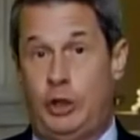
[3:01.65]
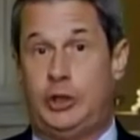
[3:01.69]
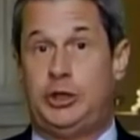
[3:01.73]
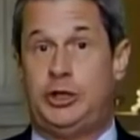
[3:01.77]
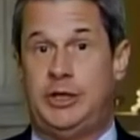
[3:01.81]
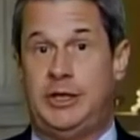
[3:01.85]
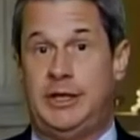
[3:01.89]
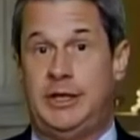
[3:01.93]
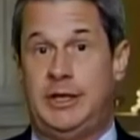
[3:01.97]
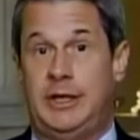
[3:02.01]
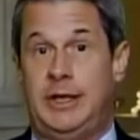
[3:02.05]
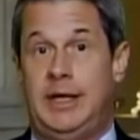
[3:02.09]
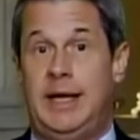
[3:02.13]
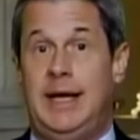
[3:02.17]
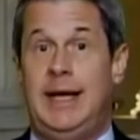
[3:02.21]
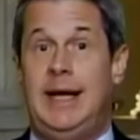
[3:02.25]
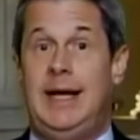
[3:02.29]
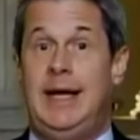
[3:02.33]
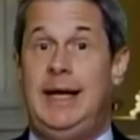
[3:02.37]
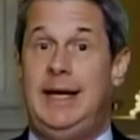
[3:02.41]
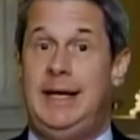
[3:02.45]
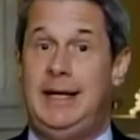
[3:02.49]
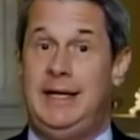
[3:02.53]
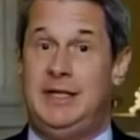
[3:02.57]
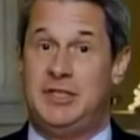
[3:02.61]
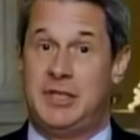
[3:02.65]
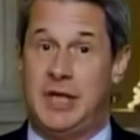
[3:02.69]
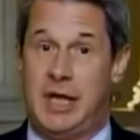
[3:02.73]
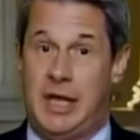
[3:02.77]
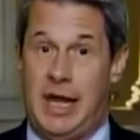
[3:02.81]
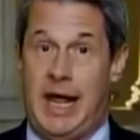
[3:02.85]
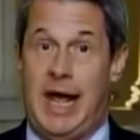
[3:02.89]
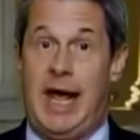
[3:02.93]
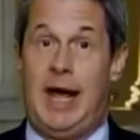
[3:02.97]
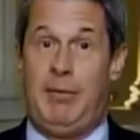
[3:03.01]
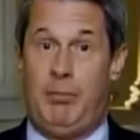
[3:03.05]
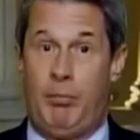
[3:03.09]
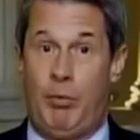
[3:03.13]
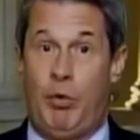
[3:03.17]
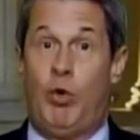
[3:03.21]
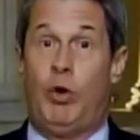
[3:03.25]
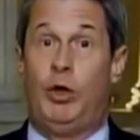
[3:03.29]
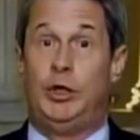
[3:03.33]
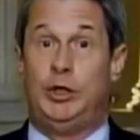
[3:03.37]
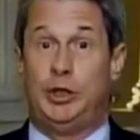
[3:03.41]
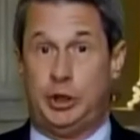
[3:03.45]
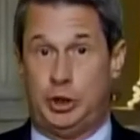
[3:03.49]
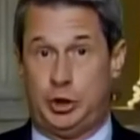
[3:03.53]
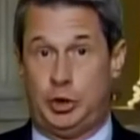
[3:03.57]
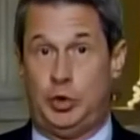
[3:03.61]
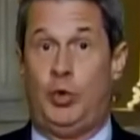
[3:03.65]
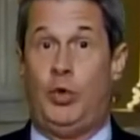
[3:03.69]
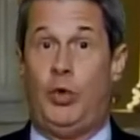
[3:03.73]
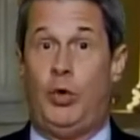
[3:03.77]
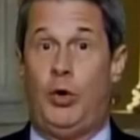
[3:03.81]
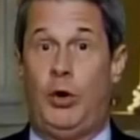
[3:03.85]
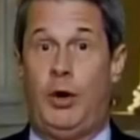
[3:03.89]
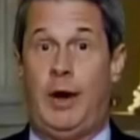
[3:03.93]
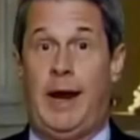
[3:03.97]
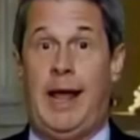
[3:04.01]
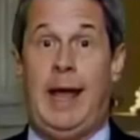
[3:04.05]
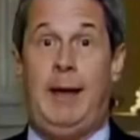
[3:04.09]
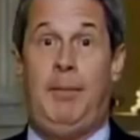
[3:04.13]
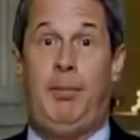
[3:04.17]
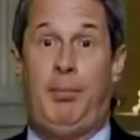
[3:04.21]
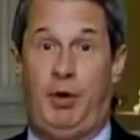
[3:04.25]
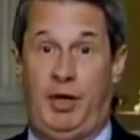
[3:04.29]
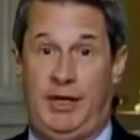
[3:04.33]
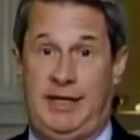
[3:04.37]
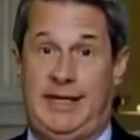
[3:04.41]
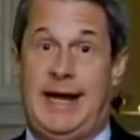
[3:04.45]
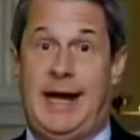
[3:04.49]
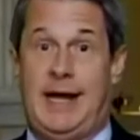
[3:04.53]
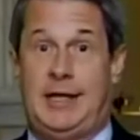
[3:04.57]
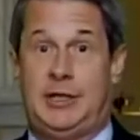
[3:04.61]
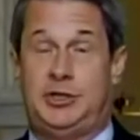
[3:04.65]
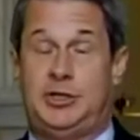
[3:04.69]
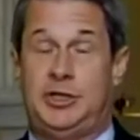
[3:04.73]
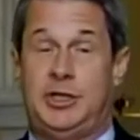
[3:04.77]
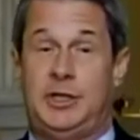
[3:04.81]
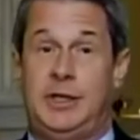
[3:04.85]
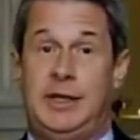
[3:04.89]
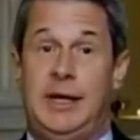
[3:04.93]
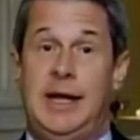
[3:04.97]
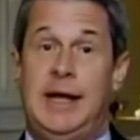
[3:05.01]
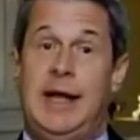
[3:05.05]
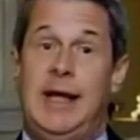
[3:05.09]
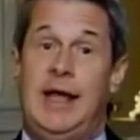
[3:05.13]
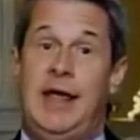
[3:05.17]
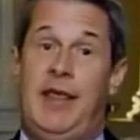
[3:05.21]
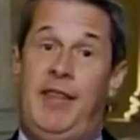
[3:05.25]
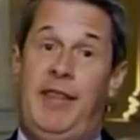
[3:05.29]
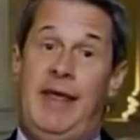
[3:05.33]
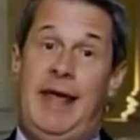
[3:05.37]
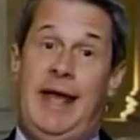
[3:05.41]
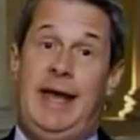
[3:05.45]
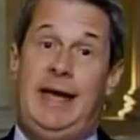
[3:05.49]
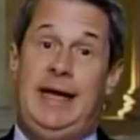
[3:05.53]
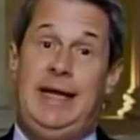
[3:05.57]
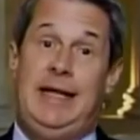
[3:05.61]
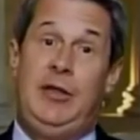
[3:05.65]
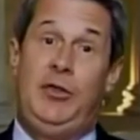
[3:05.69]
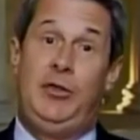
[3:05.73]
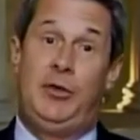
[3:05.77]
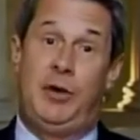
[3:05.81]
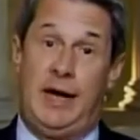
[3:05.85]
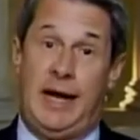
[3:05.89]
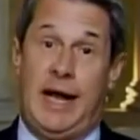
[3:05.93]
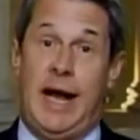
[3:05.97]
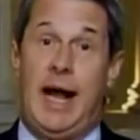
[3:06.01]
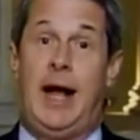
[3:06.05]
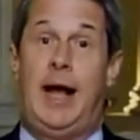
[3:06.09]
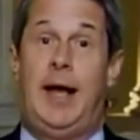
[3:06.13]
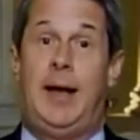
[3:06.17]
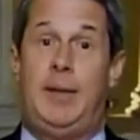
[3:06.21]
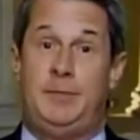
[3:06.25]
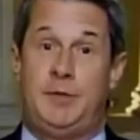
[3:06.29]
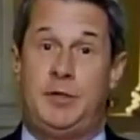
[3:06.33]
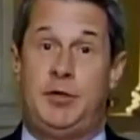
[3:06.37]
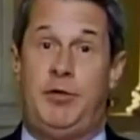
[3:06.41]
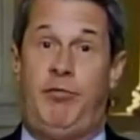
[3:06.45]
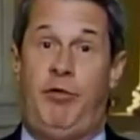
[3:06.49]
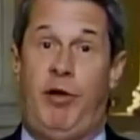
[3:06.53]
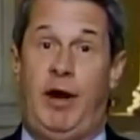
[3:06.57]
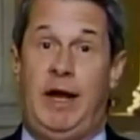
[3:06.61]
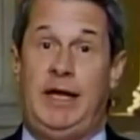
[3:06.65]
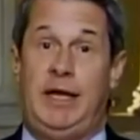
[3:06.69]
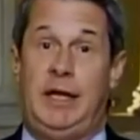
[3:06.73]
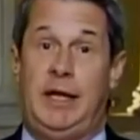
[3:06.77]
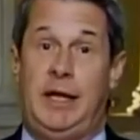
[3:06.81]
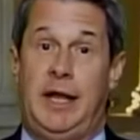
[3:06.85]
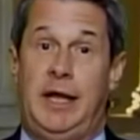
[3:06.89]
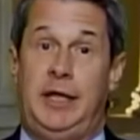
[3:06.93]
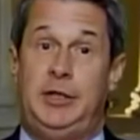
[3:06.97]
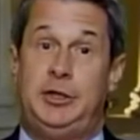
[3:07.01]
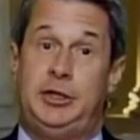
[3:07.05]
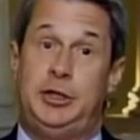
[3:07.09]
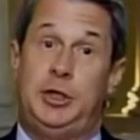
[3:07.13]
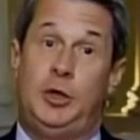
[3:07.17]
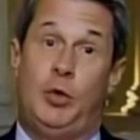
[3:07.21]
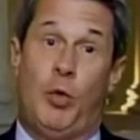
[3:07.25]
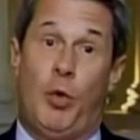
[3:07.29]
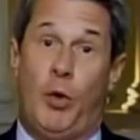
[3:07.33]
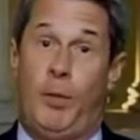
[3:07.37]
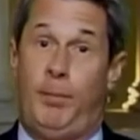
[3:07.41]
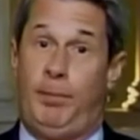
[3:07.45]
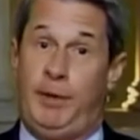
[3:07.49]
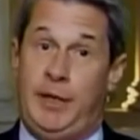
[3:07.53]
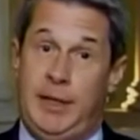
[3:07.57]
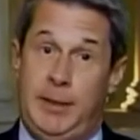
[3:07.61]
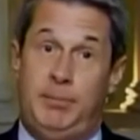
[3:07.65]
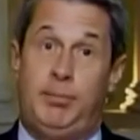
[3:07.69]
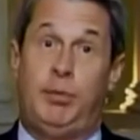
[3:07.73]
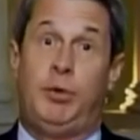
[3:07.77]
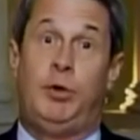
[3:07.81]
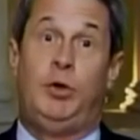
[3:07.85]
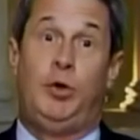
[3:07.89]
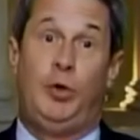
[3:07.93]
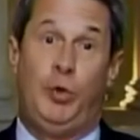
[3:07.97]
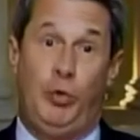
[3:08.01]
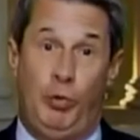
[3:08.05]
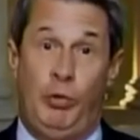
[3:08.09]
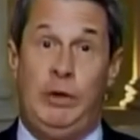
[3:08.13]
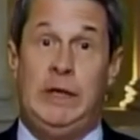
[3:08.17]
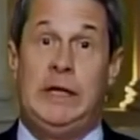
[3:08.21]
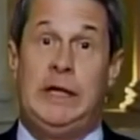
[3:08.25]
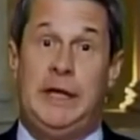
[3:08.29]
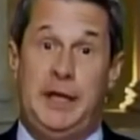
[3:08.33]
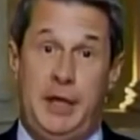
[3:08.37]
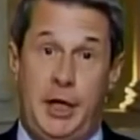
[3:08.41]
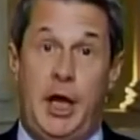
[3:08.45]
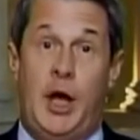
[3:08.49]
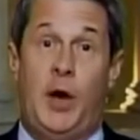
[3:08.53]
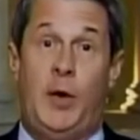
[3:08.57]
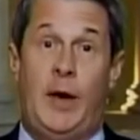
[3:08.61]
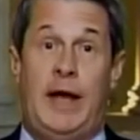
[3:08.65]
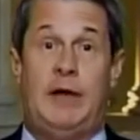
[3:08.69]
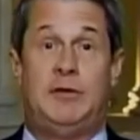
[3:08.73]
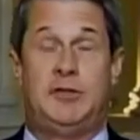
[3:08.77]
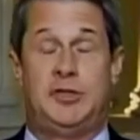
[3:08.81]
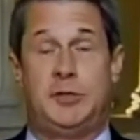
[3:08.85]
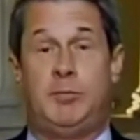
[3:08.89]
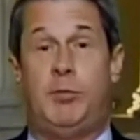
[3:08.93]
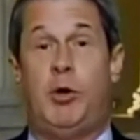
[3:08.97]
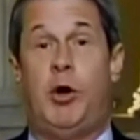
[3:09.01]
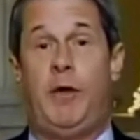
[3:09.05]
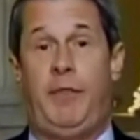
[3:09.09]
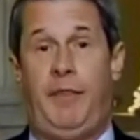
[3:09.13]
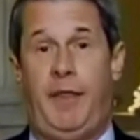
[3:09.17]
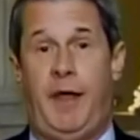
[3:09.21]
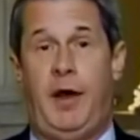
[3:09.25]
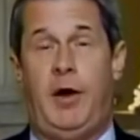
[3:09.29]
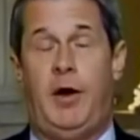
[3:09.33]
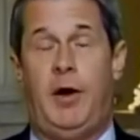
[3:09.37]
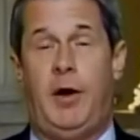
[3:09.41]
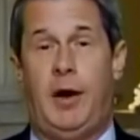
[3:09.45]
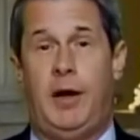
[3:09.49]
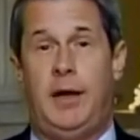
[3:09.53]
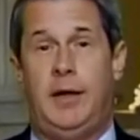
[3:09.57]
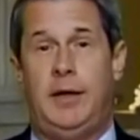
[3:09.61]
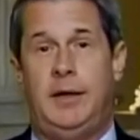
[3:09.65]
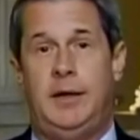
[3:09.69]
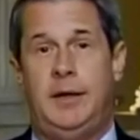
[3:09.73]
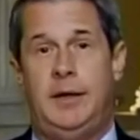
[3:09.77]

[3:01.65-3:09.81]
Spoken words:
cushion, is a lot more sure a protection than either gobs of regulation or people who really know how smart they are.